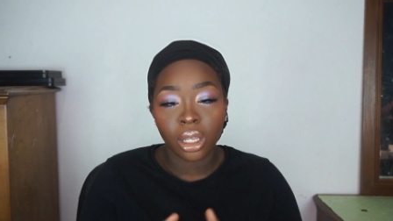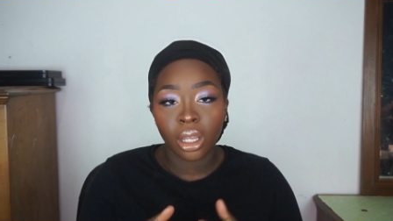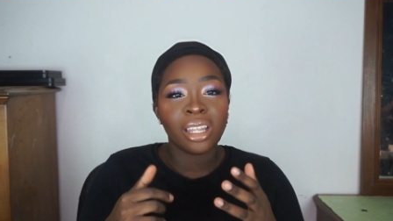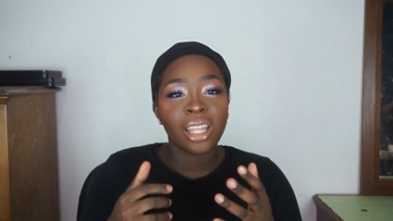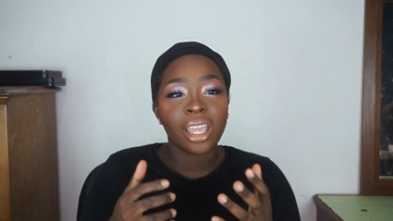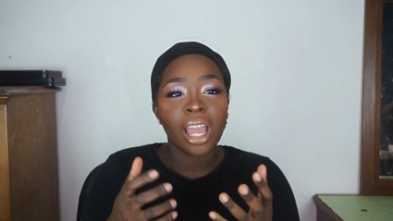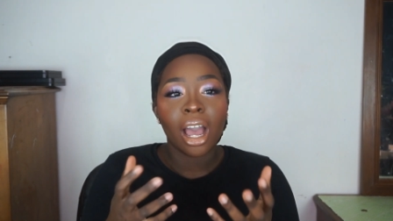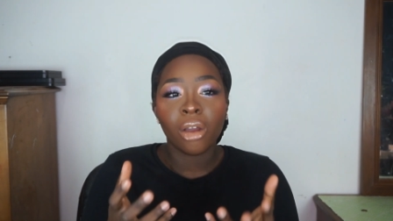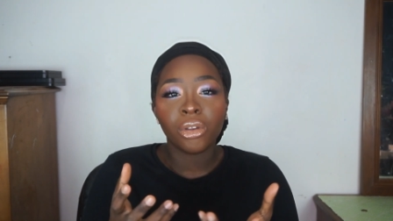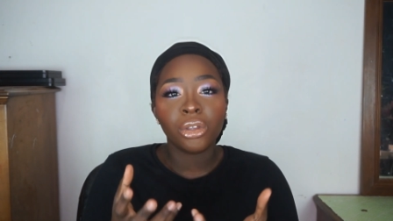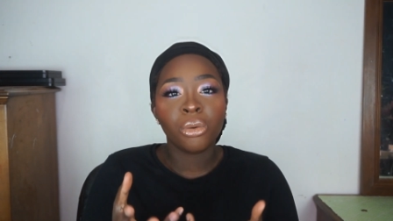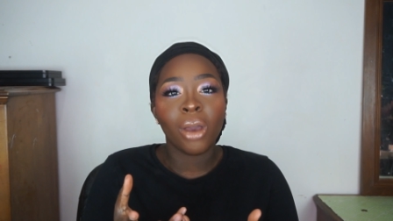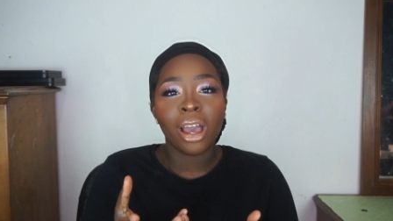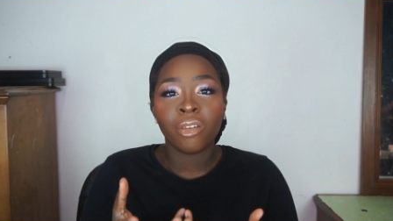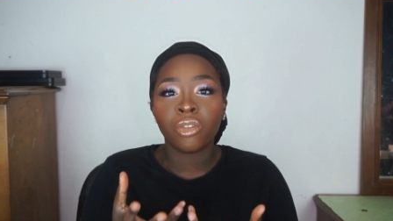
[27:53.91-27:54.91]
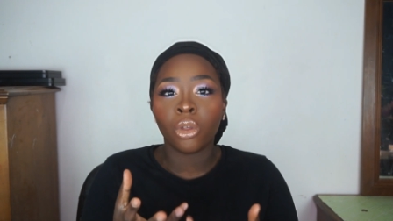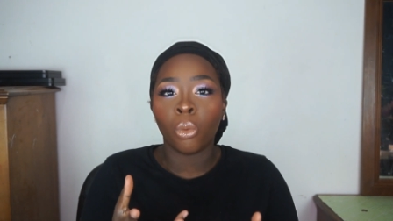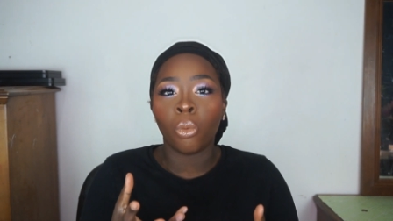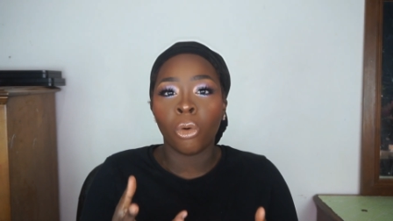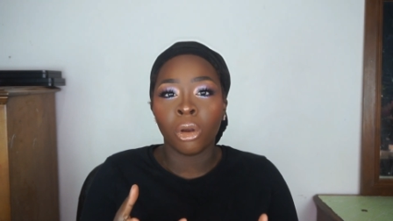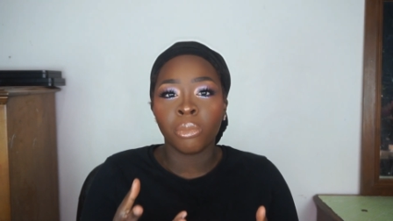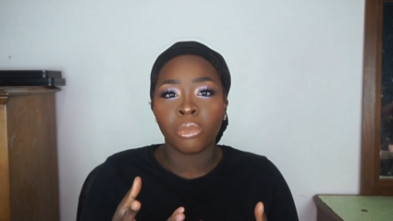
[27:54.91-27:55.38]
And like, how do you have the
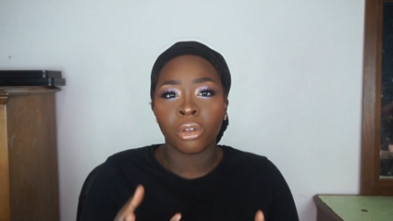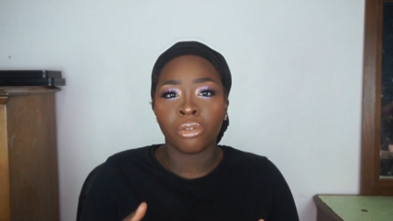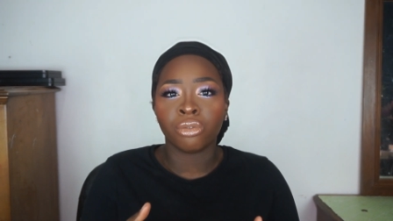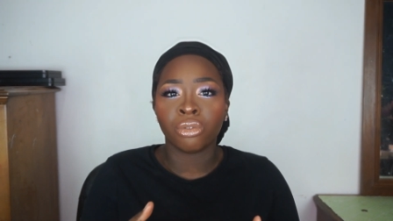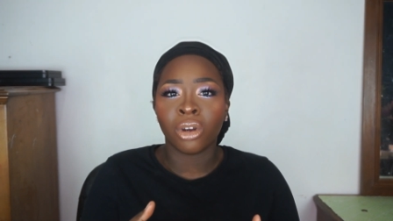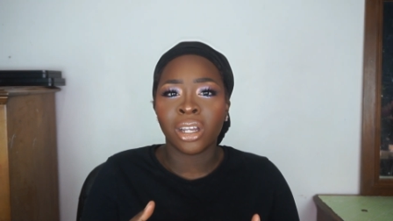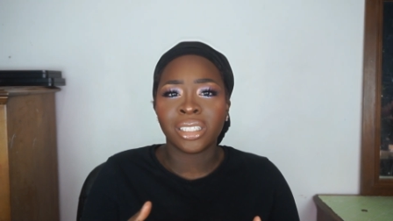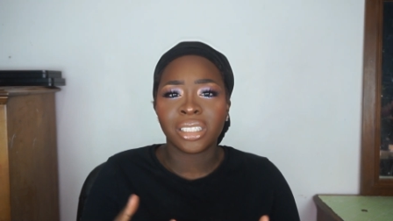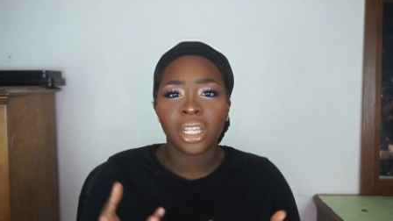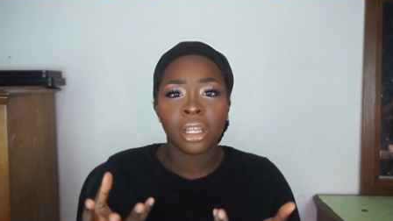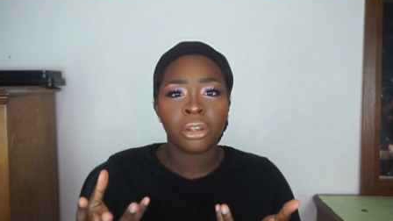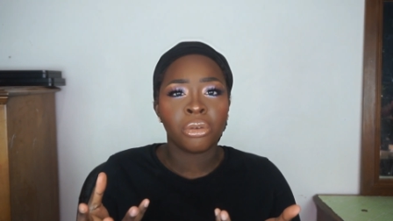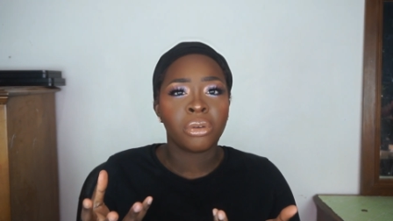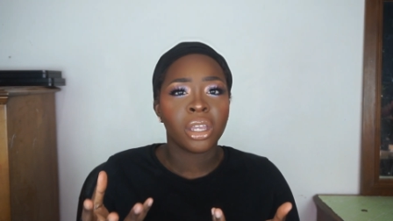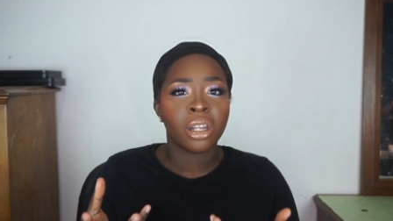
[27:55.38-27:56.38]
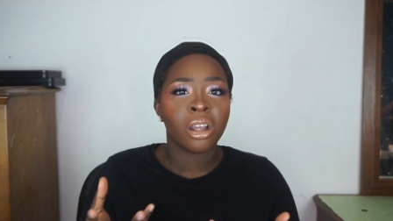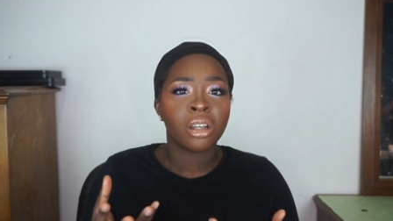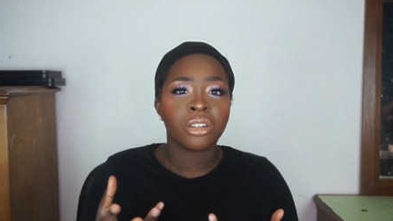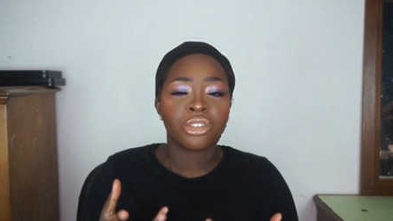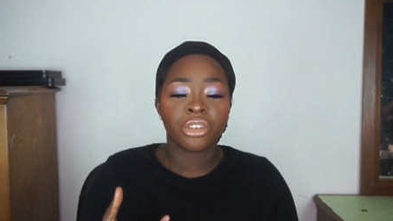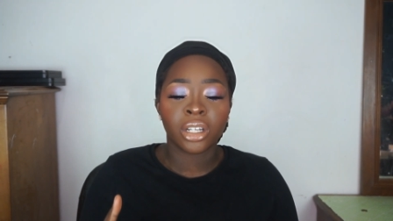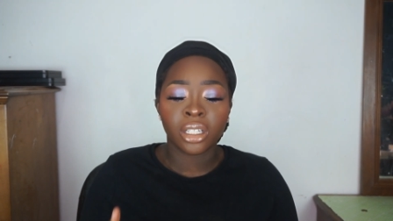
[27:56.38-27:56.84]
warmth of Rust and you
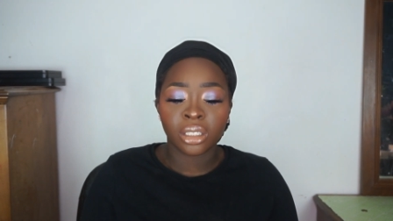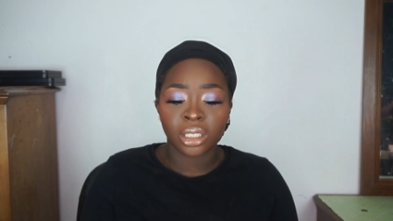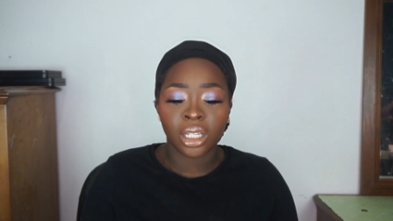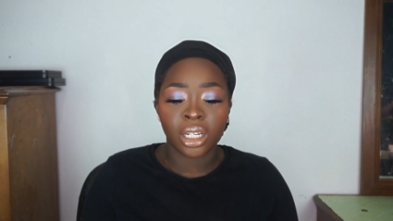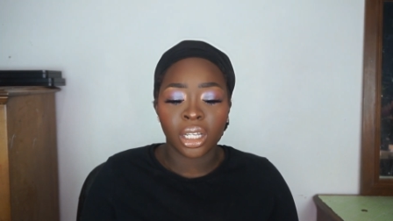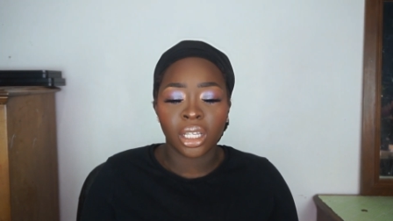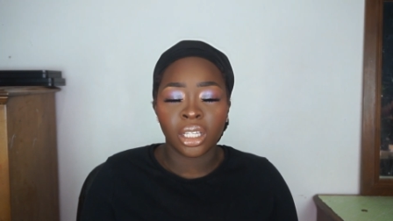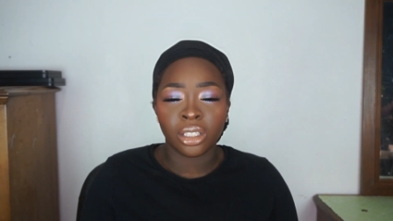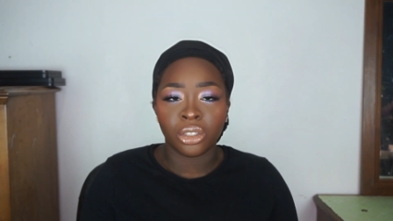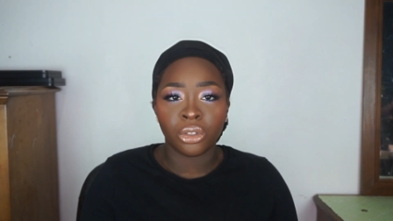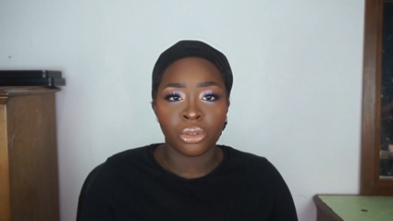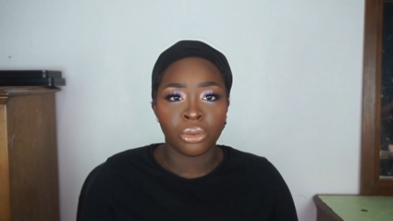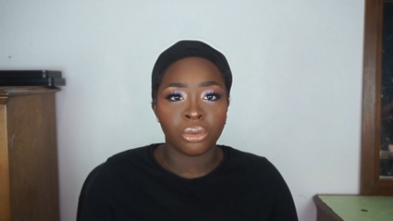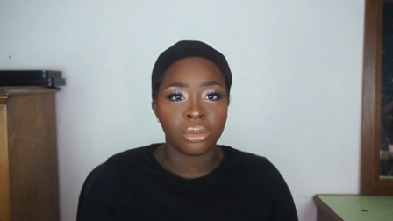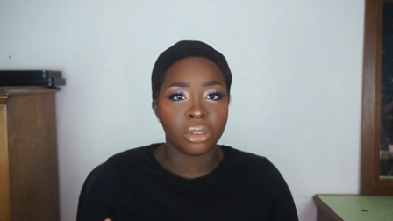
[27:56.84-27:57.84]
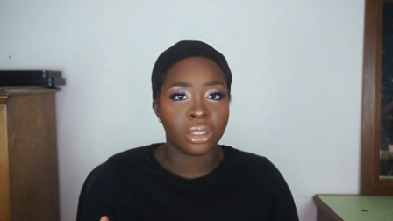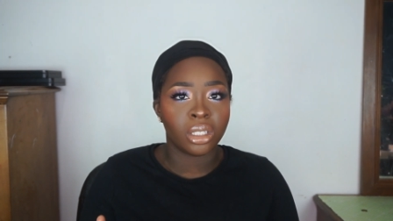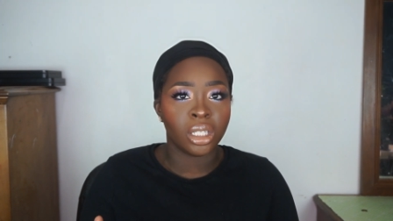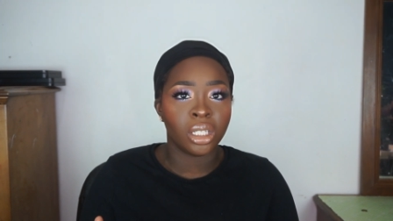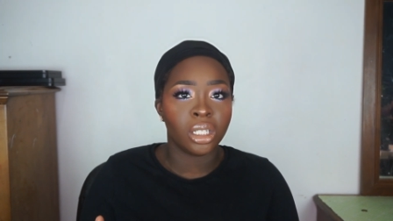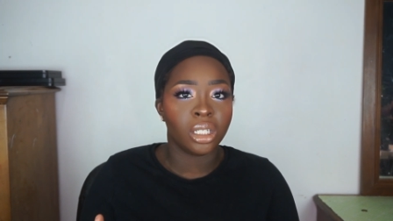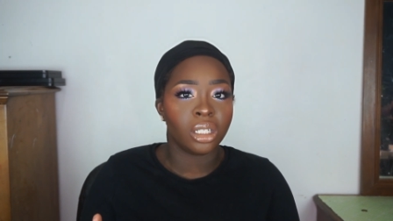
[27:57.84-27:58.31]
cannot translate it into
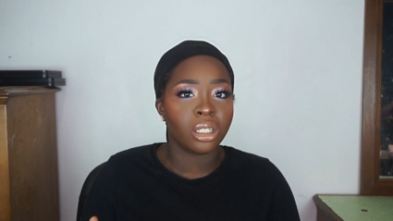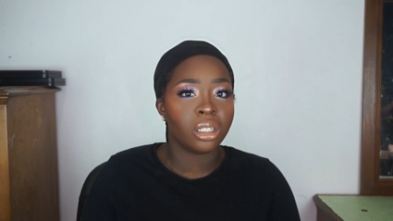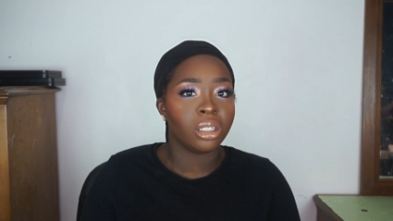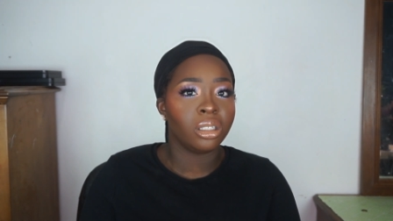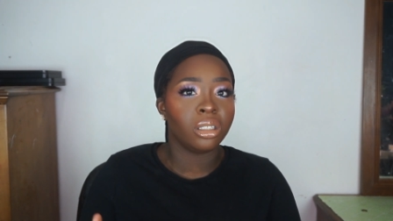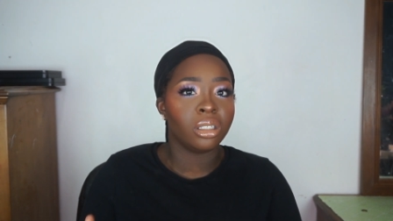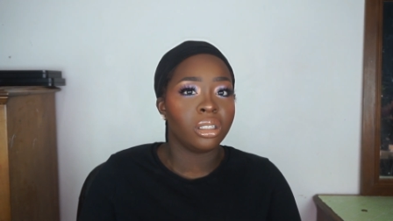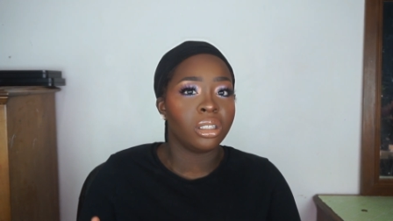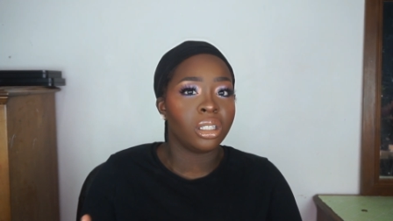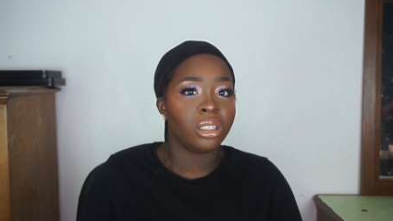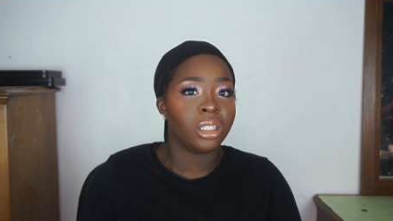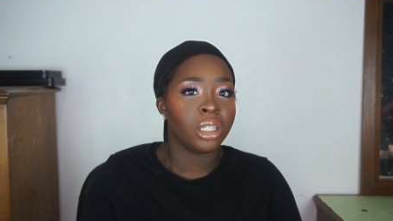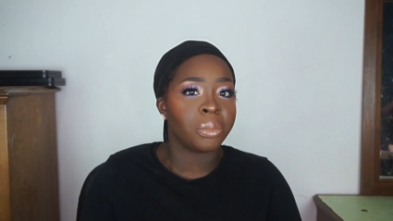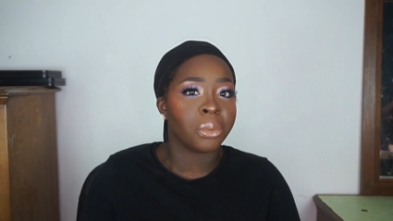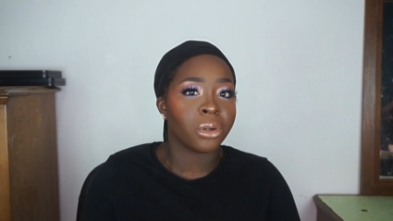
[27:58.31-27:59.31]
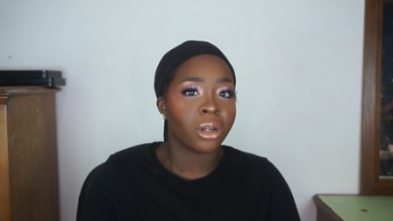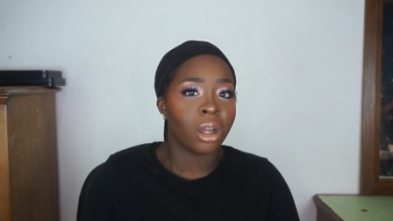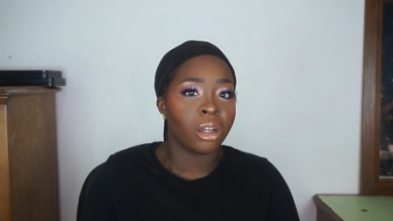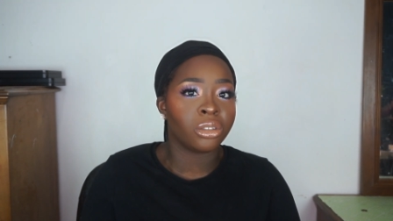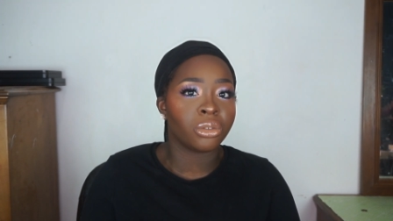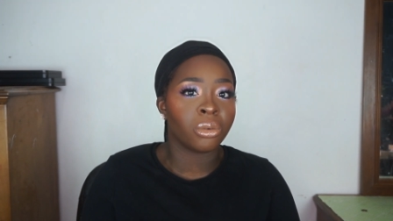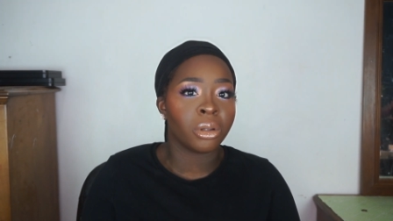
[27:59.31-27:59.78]
the deeper
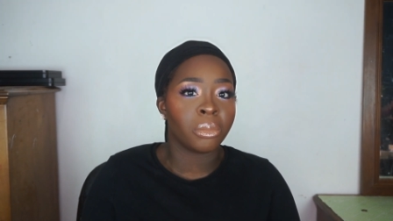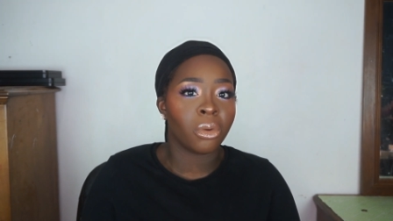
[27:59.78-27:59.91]
contouring